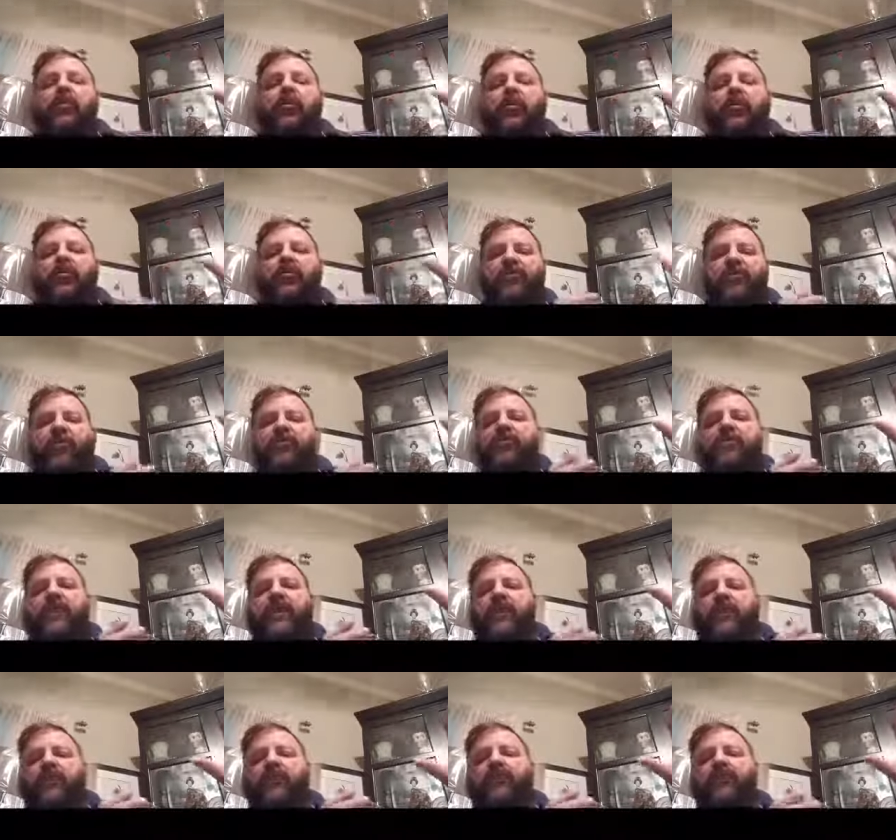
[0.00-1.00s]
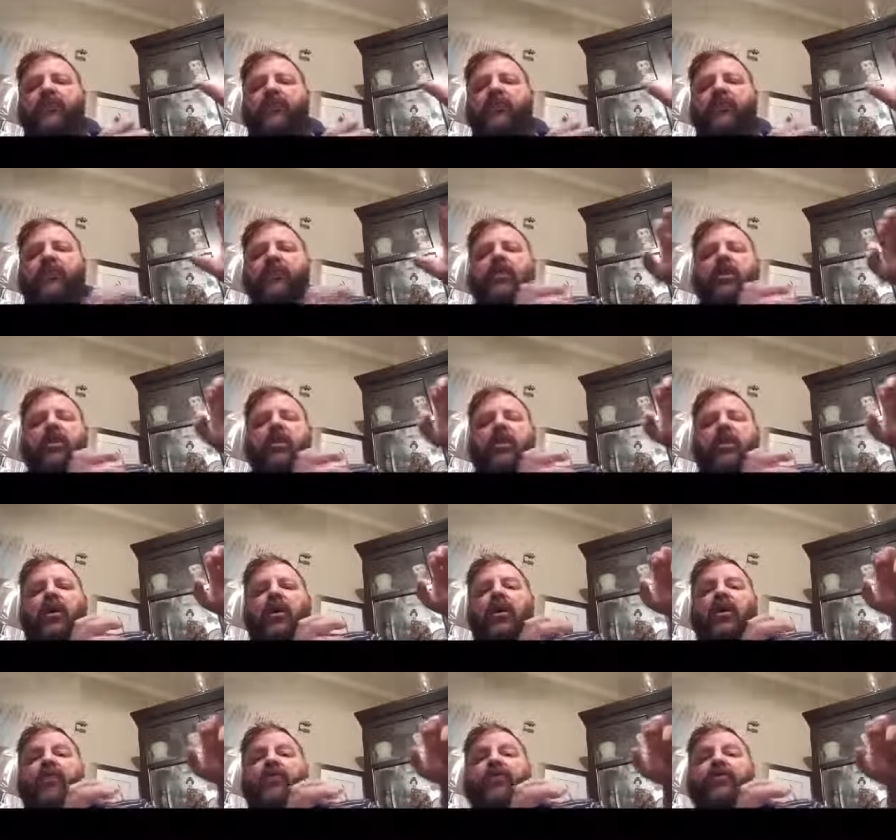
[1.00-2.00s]
a thumbnail, if you will,
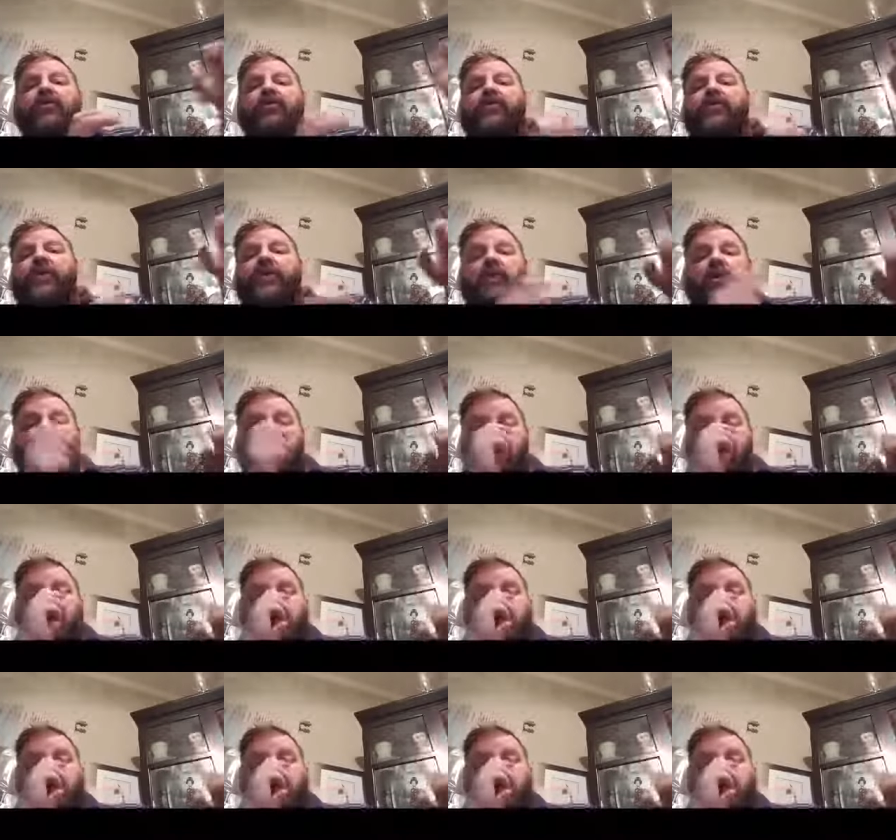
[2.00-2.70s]
of the video.